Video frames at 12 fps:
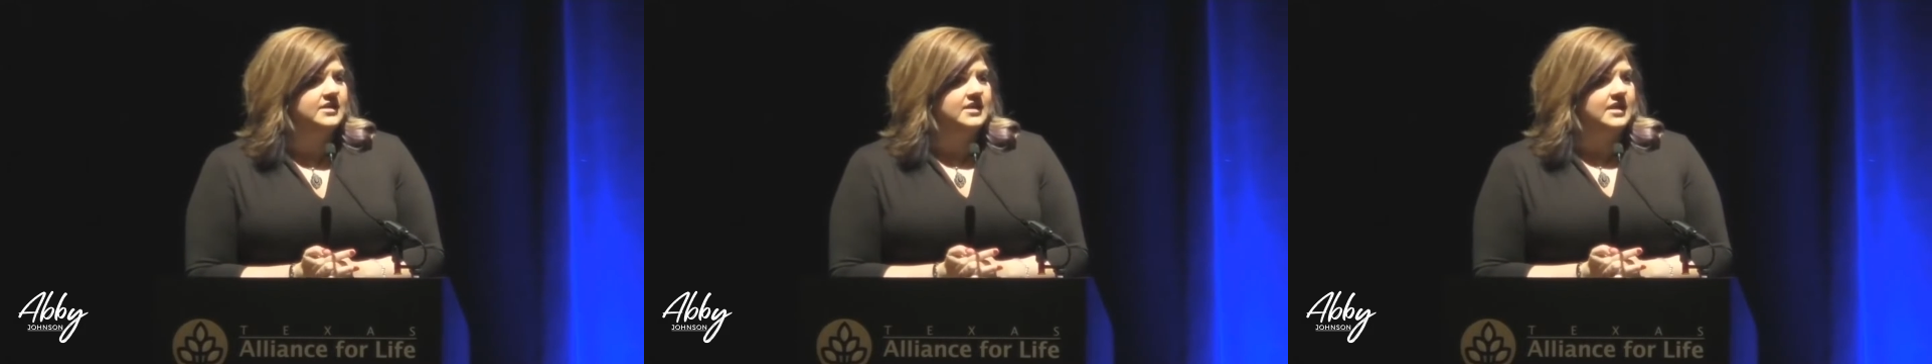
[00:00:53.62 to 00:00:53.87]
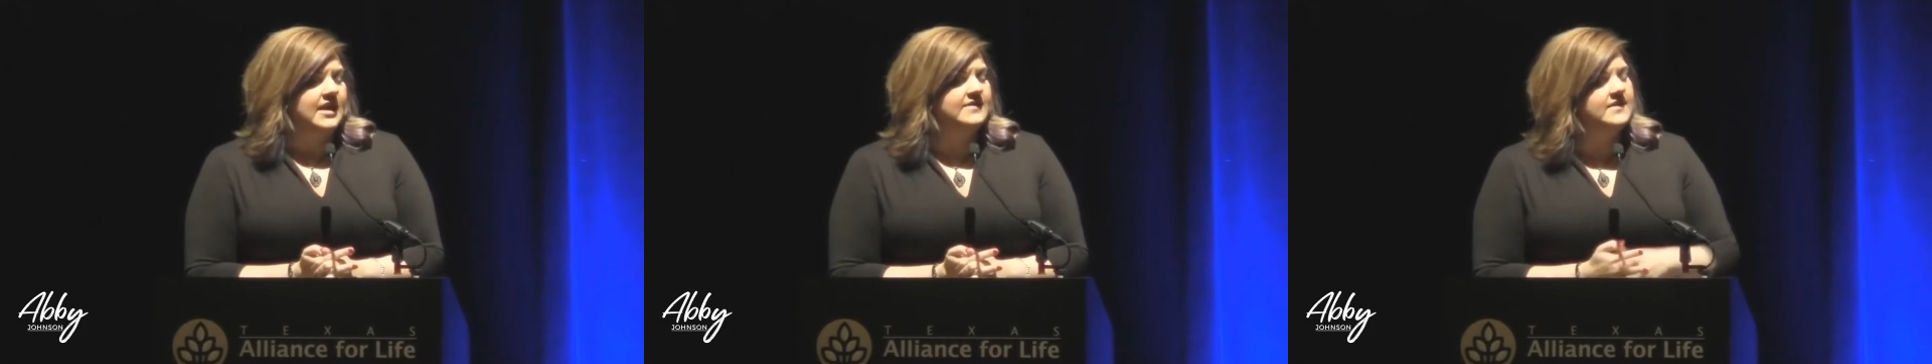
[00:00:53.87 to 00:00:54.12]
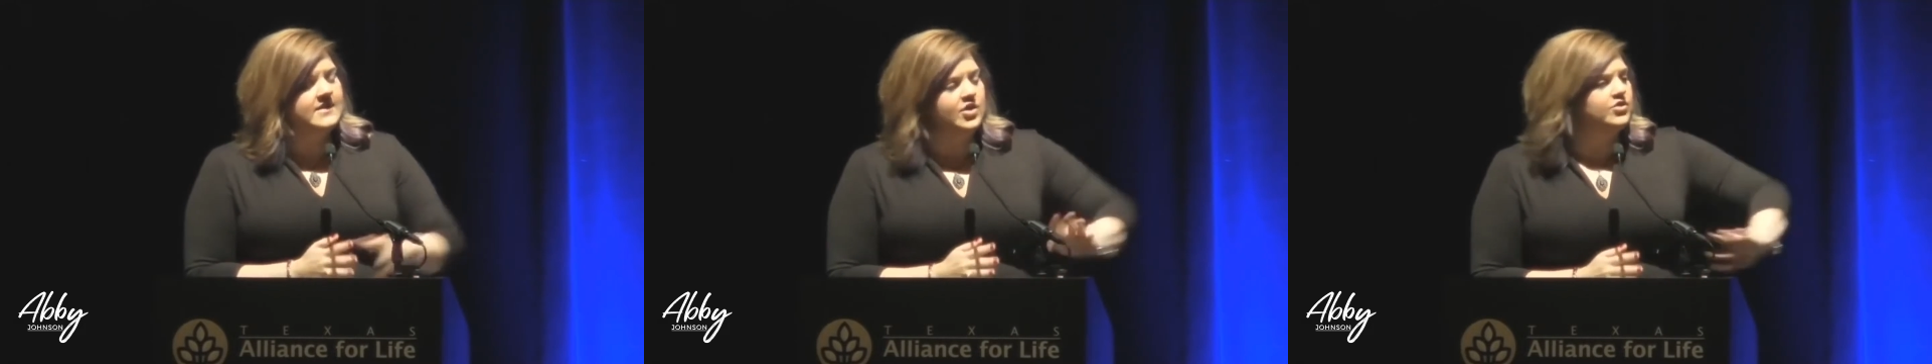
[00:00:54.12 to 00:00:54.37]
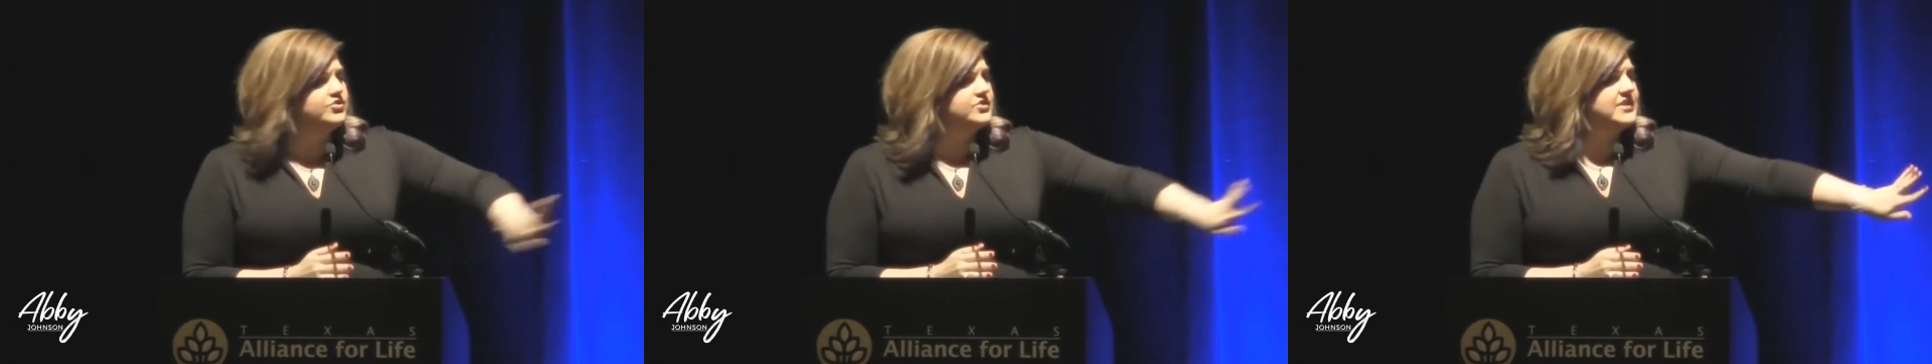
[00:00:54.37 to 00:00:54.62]
And then the
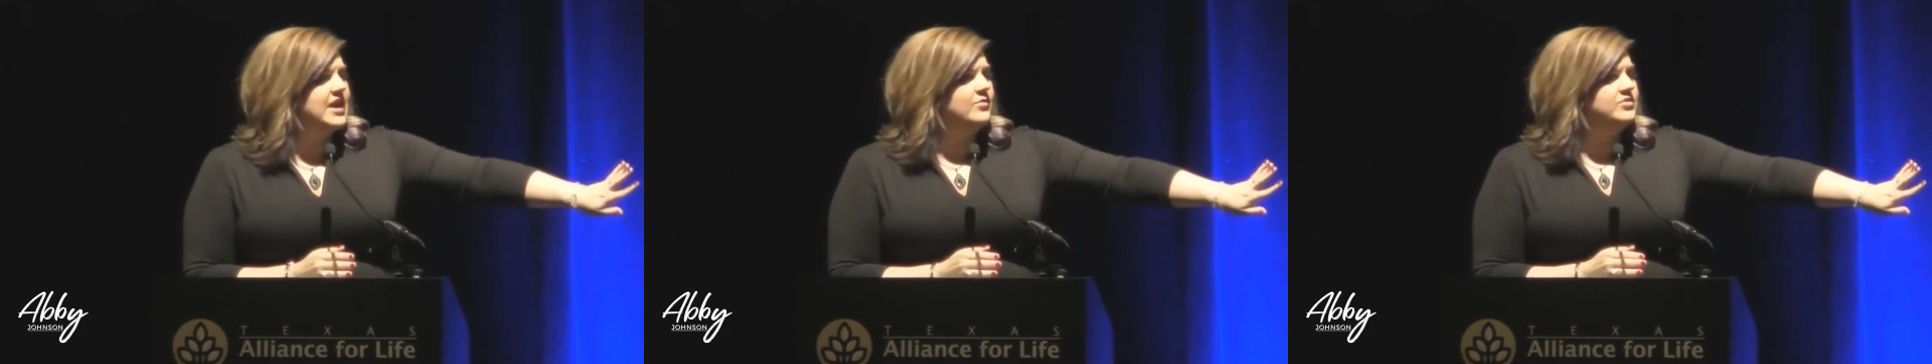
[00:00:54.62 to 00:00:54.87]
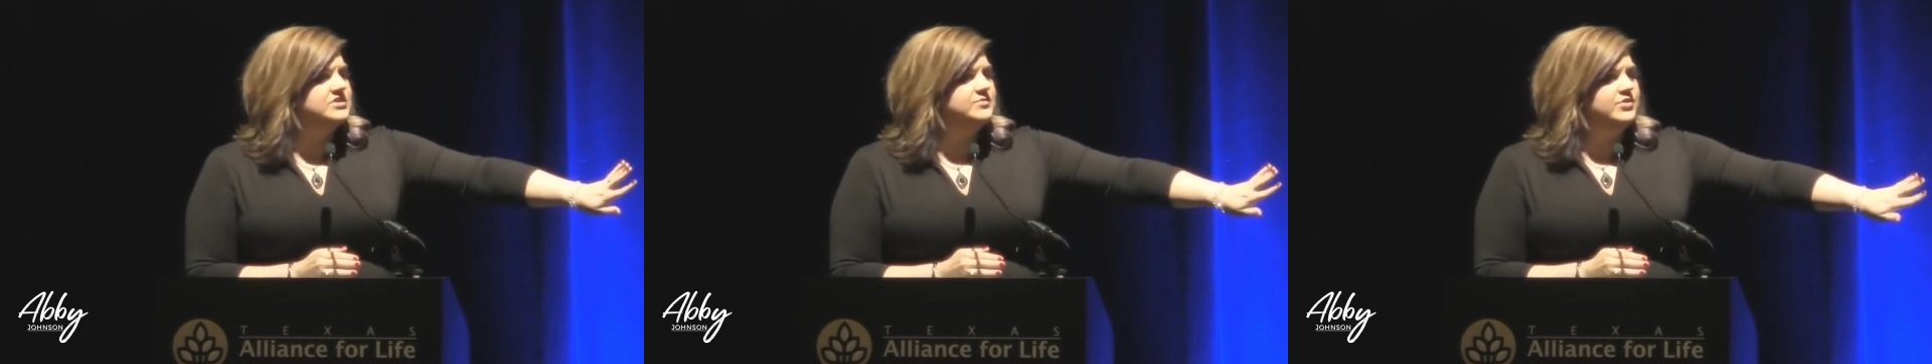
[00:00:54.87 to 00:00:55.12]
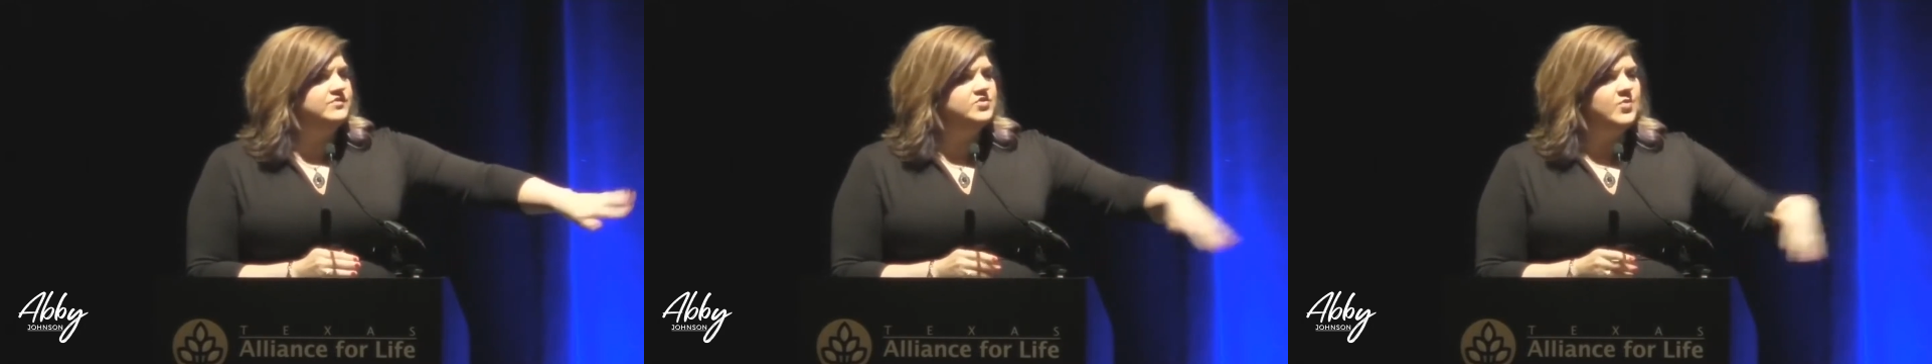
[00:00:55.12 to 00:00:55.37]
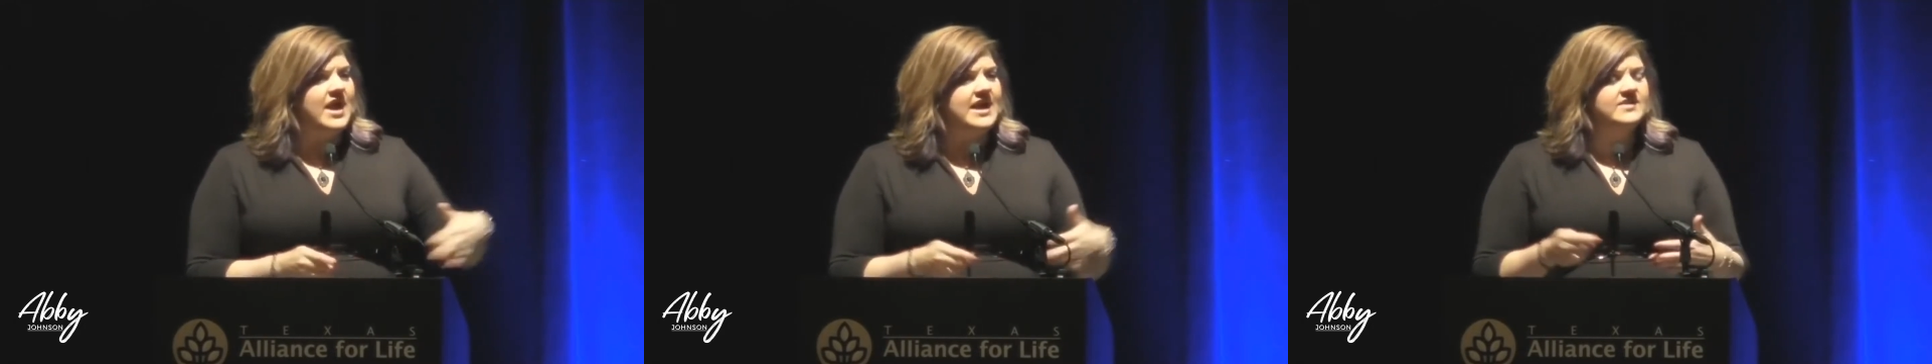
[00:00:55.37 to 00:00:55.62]
ultrasound was moved
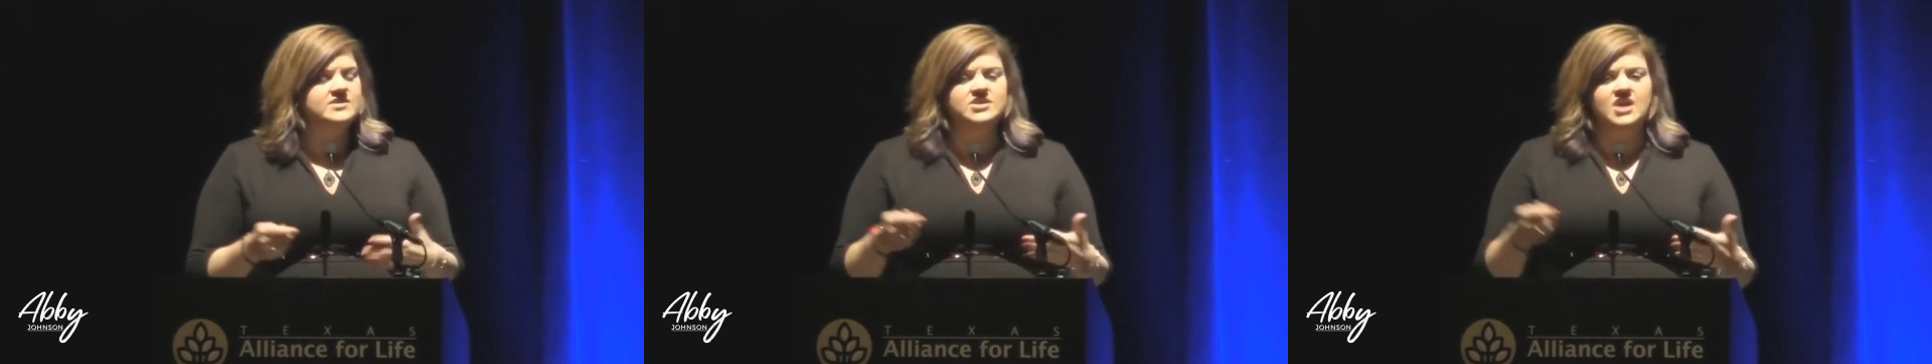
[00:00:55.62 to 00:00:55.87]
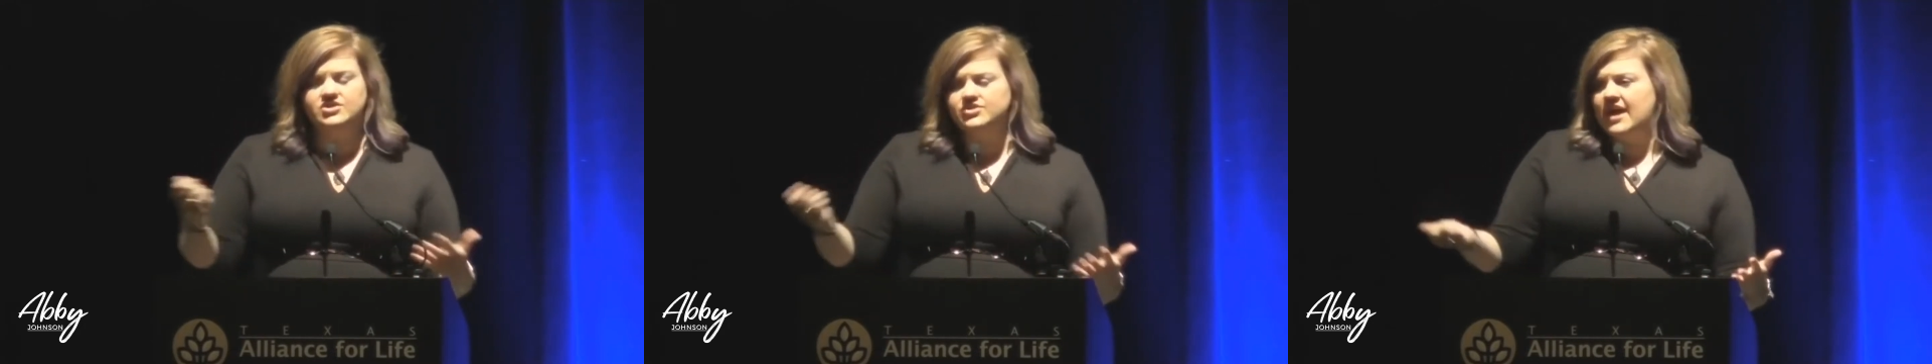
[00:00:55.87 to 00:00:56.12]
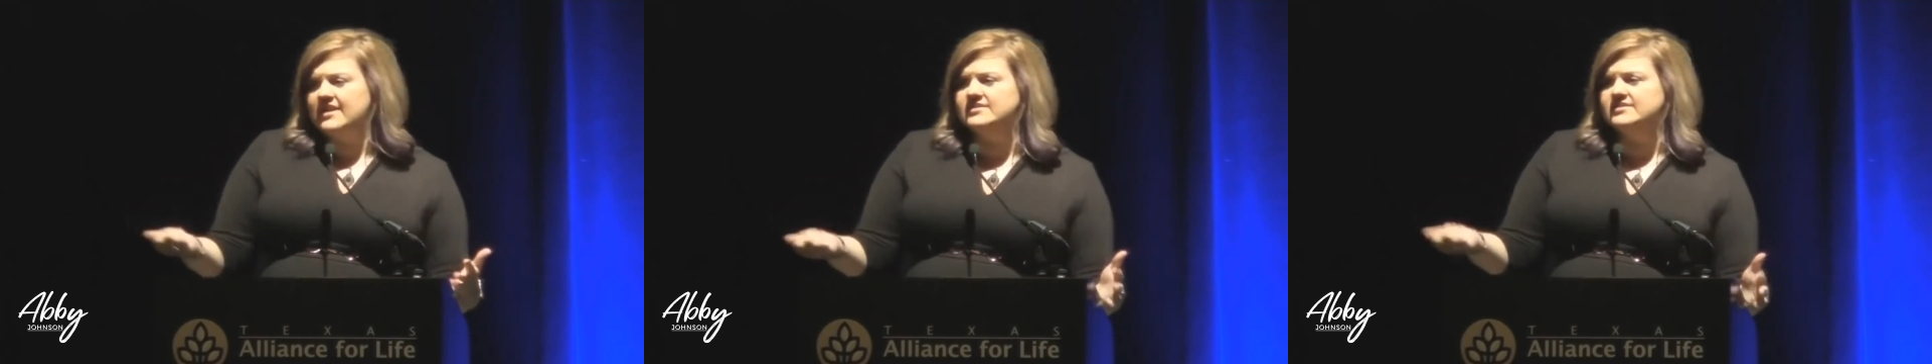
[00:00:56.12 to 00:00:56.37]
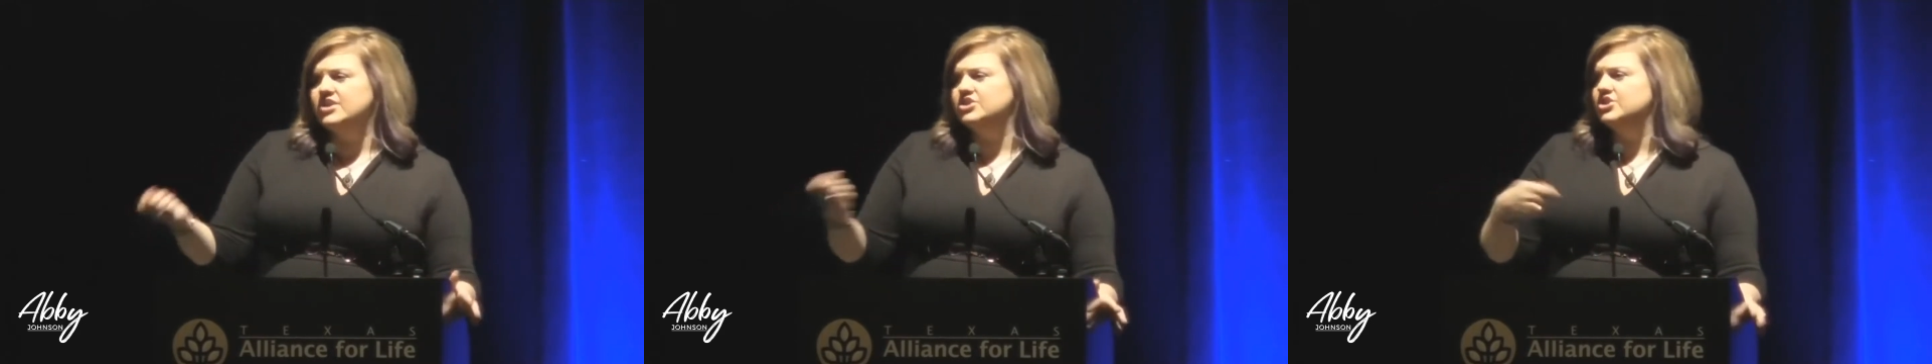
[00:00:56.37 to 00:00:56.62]
away and the doctor had a
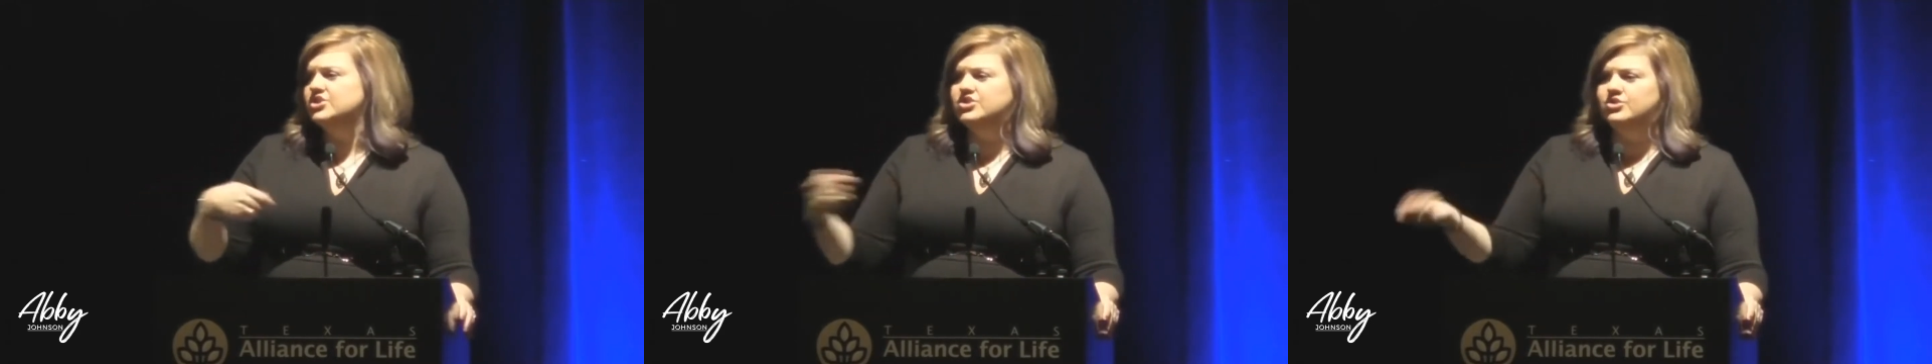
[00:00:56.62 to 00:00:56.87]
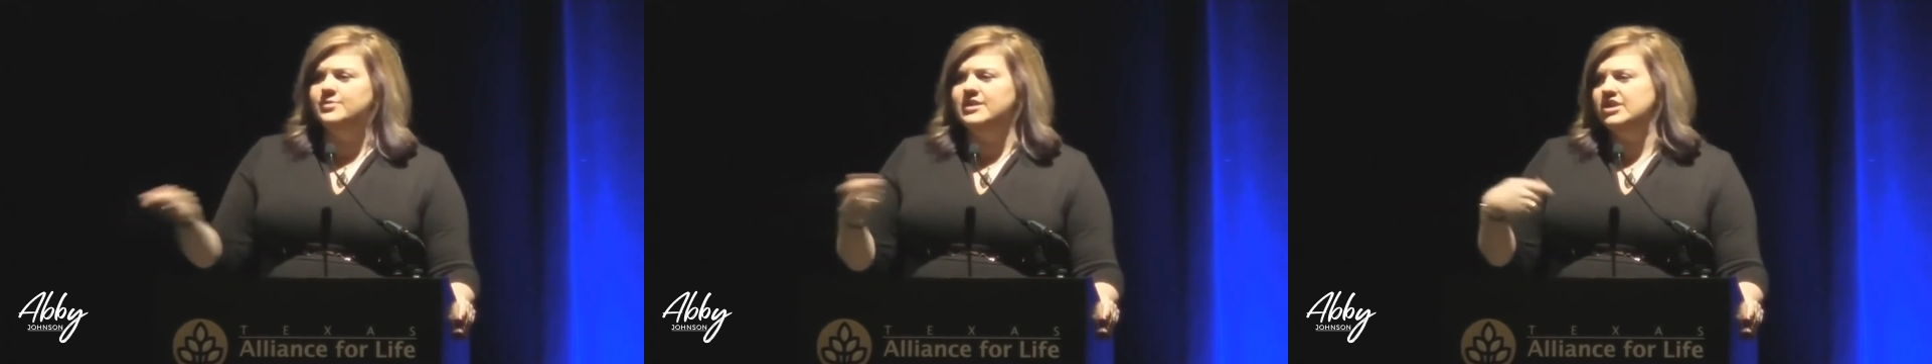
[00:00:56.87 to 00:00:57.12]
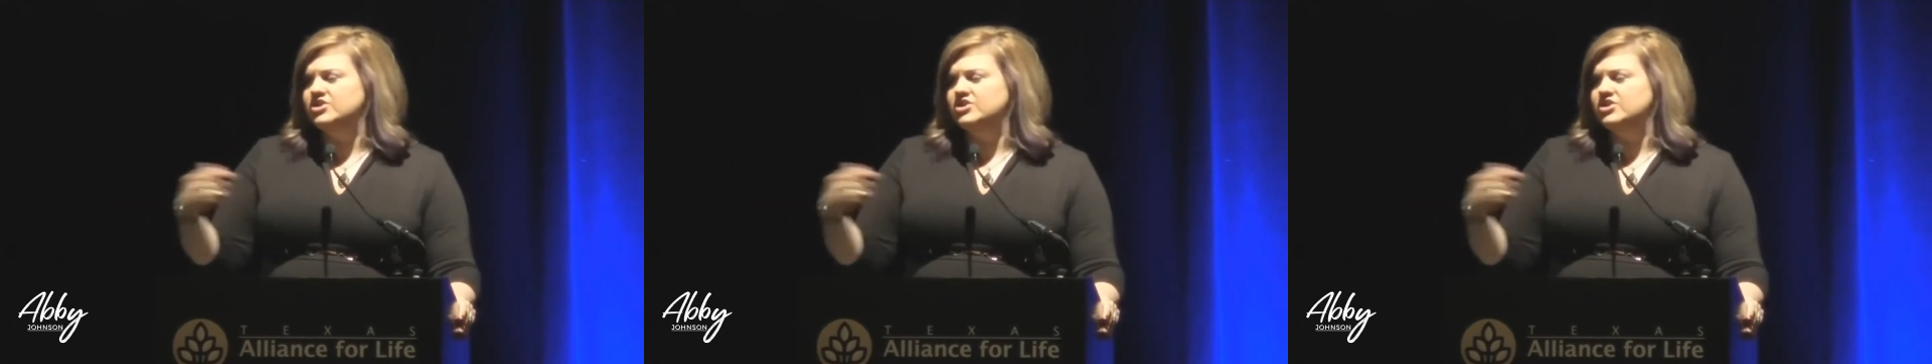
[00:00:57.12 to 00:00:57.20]
suction tube and he